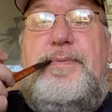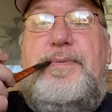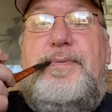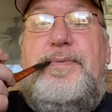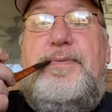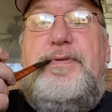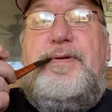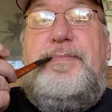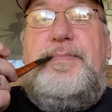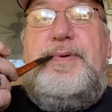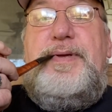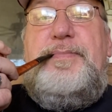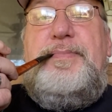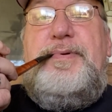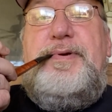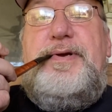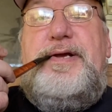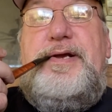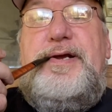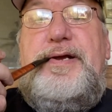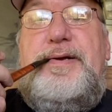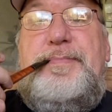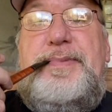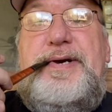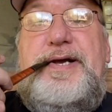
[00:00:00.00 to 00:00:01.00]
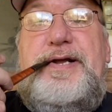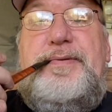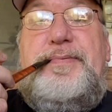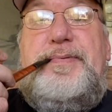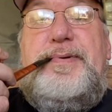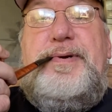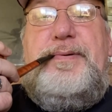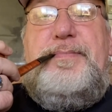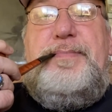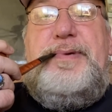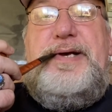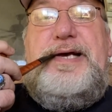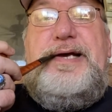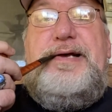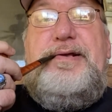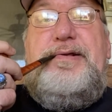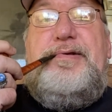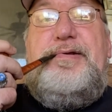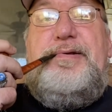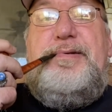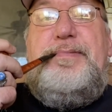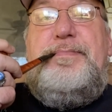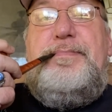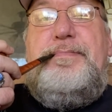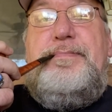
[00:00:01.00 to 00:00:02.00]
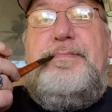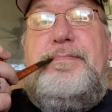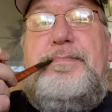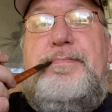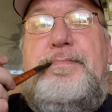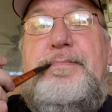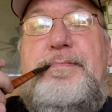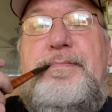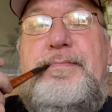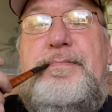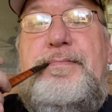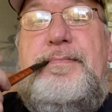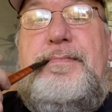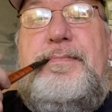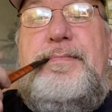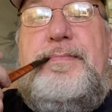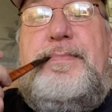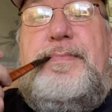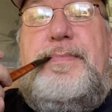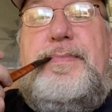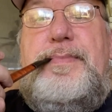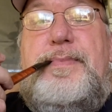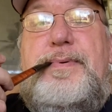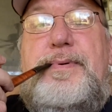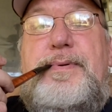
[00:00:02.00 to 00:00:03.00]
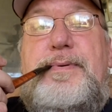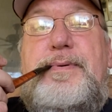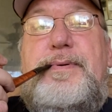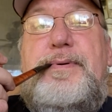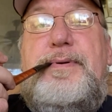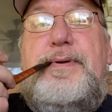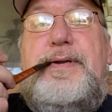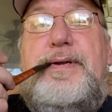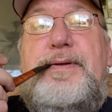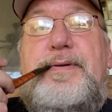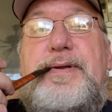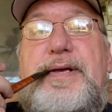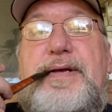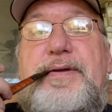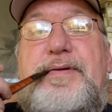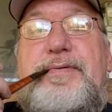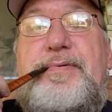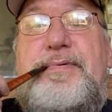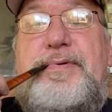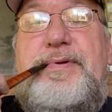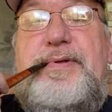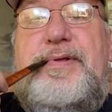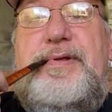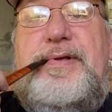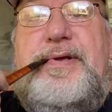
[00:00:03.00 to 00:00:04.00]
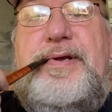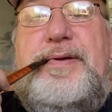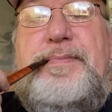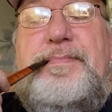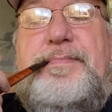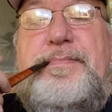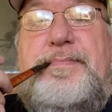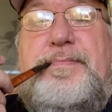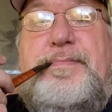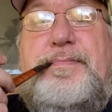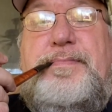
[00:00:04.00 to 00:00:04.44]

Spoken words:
Some people carry baseball bats and, that sort of thing.